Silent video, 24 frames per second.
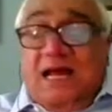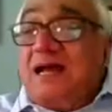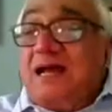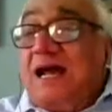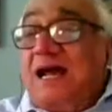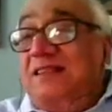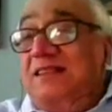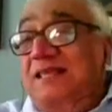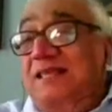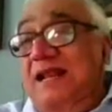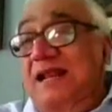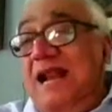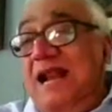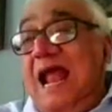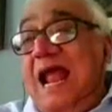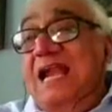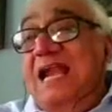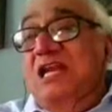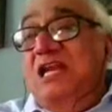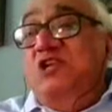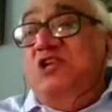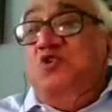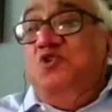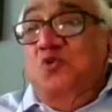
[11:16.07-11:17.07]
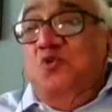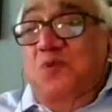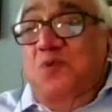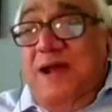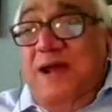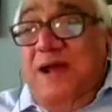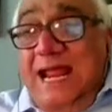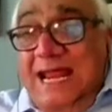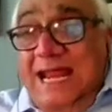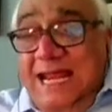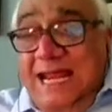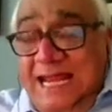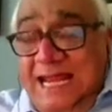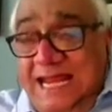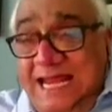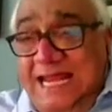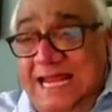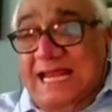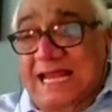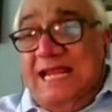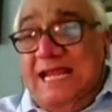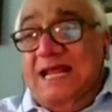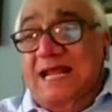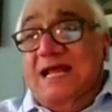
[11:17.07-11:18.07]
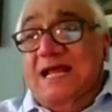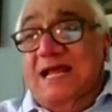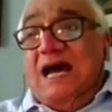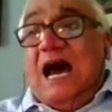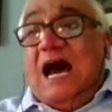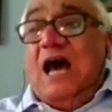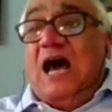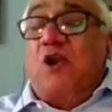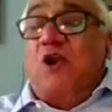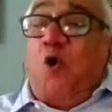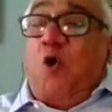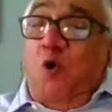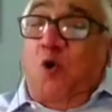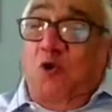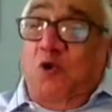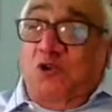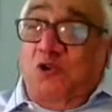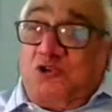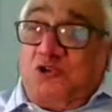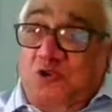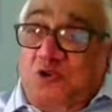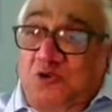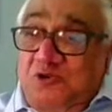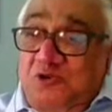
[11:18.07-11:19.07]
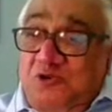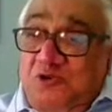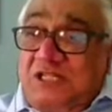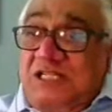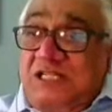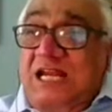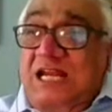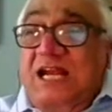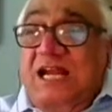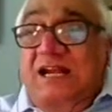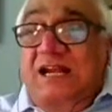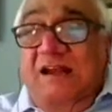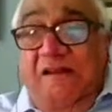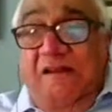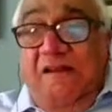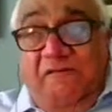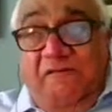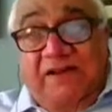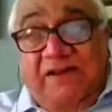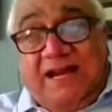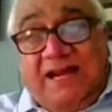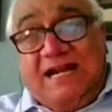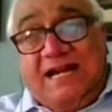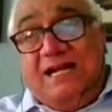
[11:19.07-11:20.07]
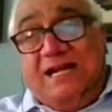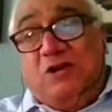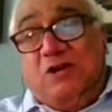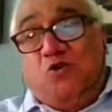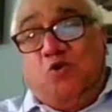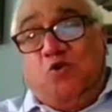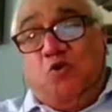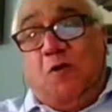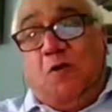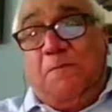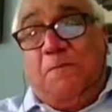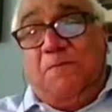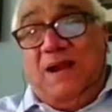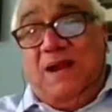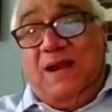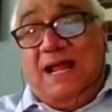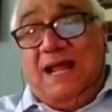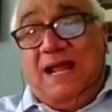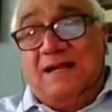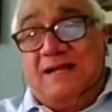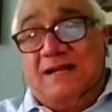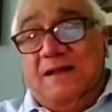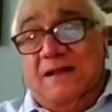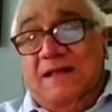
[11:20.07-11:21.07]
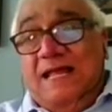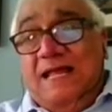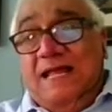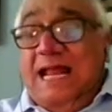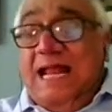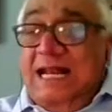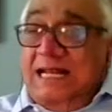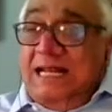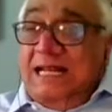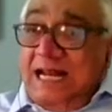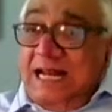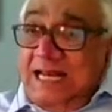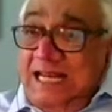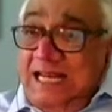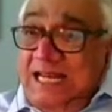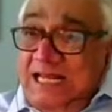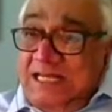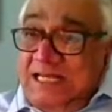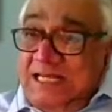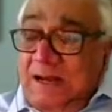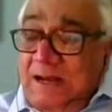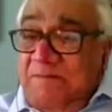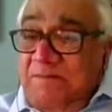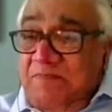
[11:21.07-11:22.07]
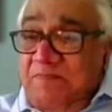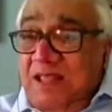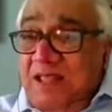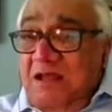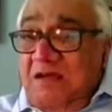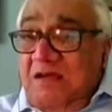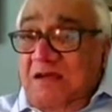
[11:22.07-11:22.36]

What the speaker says: Qatar and UAE are also significant role players in the region,